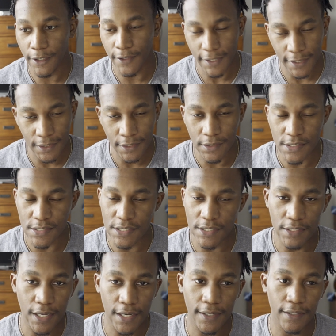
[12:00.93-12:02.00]
getting the
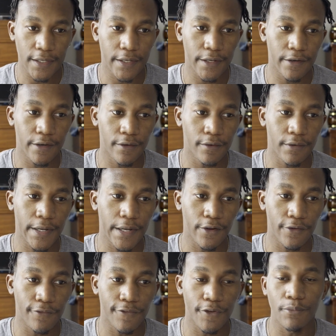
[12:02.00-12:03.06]
Z9 here
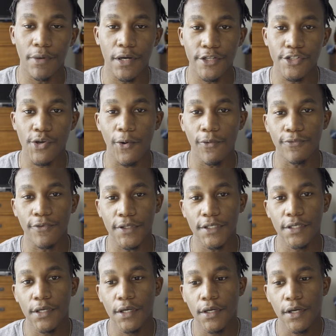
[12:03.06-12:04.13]
in a few months,
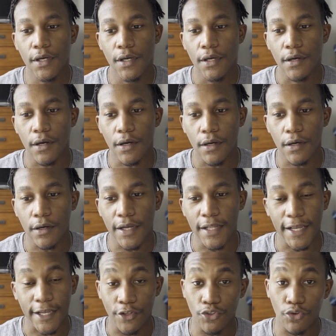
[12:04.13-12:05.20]
hopefully,
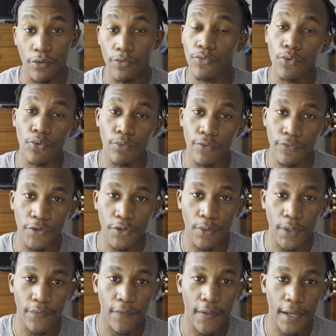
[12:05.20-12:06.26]
and I can do a full review
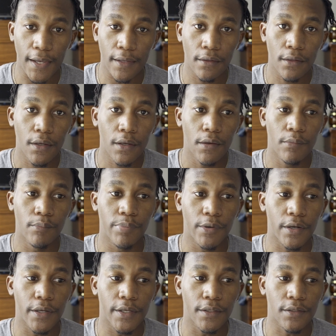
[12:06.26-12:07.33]
on that.
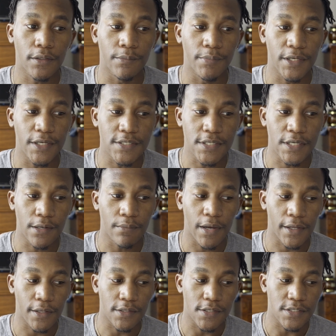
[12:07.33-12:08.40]
But the biggest thing
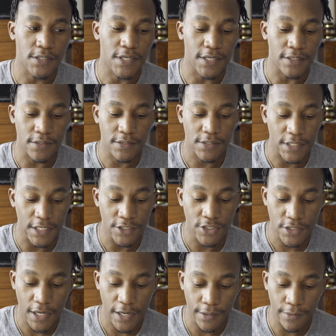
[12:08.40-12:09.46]
about it is, it's
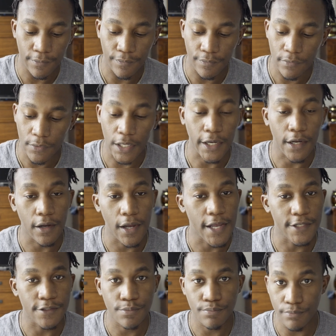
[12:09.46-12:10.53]
each time Nikon
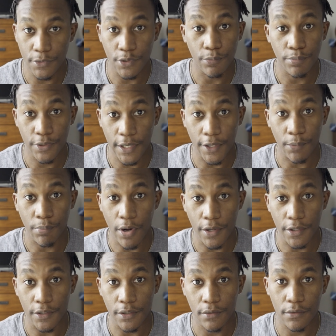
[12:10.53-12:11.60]
has put out a
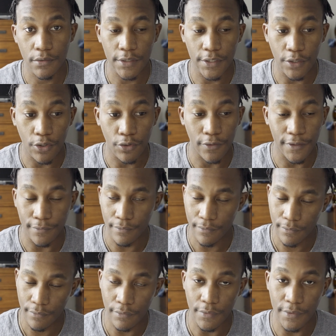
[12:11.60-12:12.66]
product, in
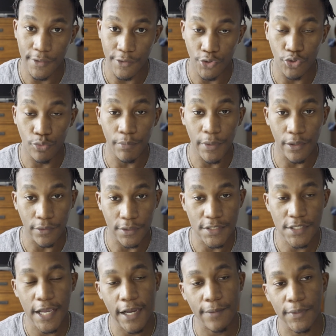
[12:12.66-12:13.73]
the new
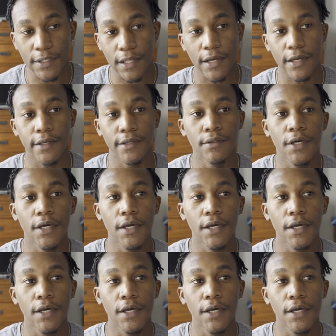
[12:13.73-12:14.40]
mirrorless camera line,